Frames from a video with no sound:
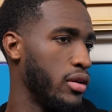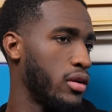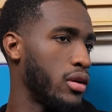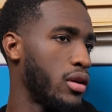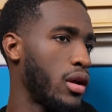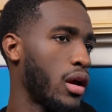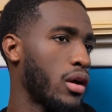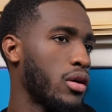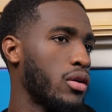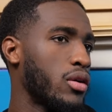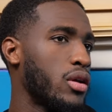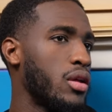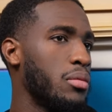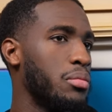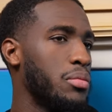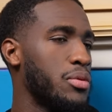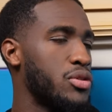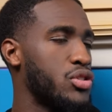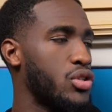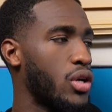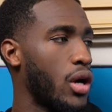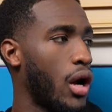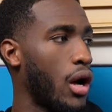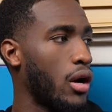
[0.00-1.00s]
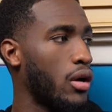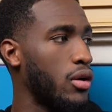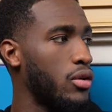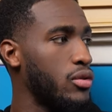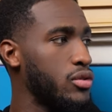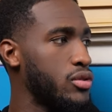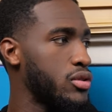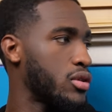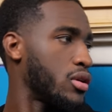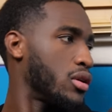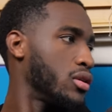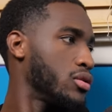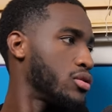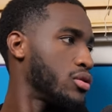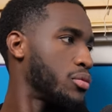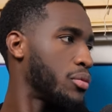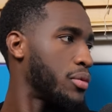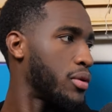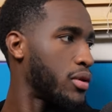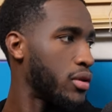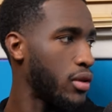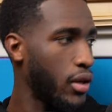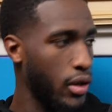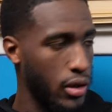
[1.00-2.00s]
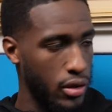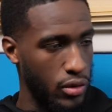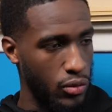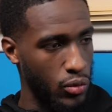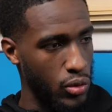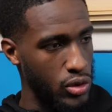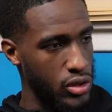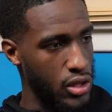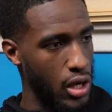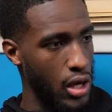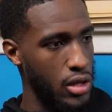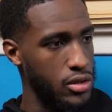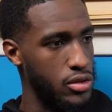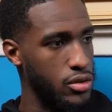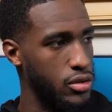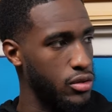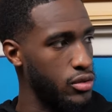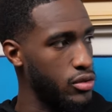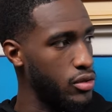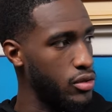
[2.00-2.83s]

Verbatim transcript: they're not gonna keep him in Chicago. He's gonna go somewhere like Wisconsin